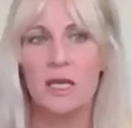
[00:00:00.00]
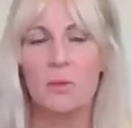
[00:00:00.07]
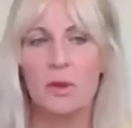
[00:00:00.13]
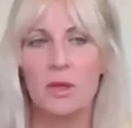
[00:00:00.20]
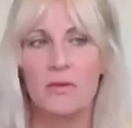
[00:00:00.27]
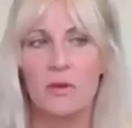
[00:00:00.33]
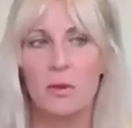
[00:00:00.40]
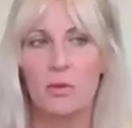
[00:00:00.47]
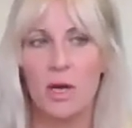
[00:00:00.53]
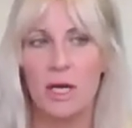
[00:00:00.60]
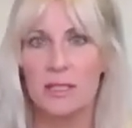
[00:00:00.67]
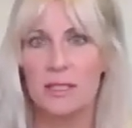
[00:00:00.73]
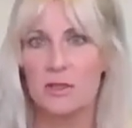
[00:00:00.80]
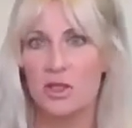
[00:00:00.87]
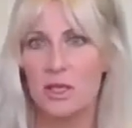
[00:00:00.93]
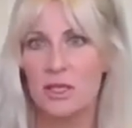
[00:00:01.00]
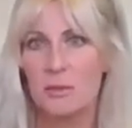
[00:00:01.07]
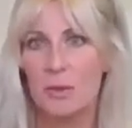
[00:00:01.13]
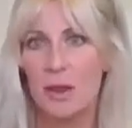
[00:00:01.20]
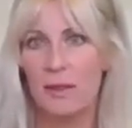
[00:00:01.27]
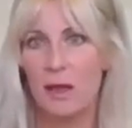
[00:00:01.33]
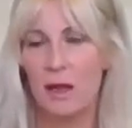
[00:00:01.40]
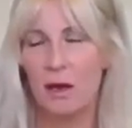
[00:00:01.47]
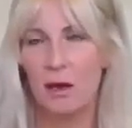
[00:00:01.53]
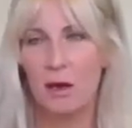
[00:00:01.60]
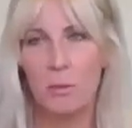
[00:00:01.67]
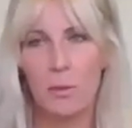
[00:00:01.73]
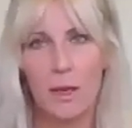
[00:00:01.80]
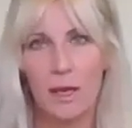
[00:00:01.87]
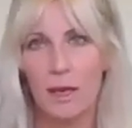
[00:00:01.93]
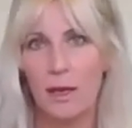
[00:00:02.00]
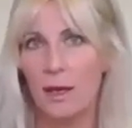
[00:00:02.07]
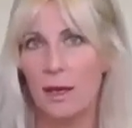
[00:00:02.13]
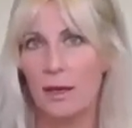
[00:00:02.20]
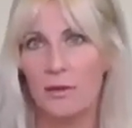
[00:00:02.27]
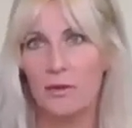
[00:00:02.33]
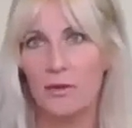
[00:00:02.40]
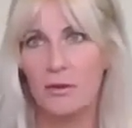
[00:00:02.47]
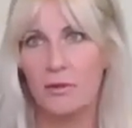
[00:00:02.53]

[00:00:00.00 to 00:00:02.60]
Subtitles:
a bit of a price adjustment there, but I